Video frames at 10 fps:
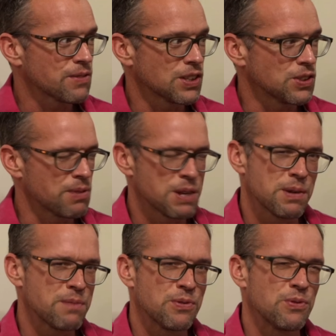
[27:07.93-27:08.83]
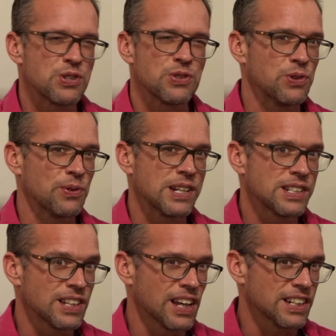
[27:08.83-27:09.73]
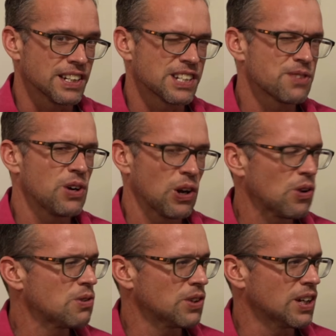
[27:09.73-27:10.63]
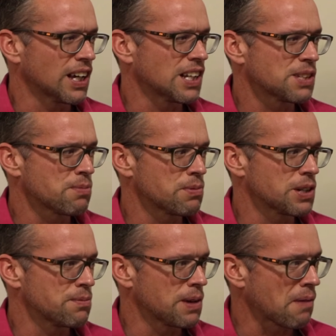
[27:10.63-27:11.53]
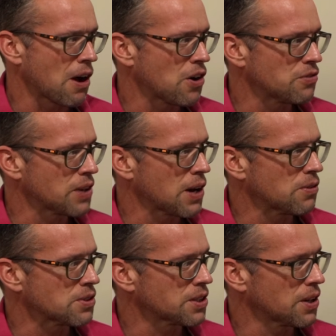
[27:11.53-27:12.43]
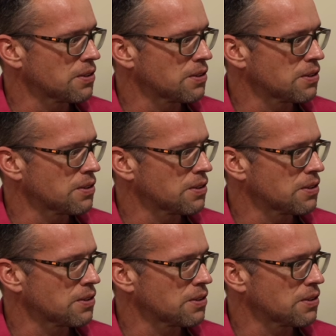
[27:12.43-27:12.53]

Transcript: There's not many people watch it all the way to the end, and it's quite a long one, I guess. It's probably going to be about half an hour or so.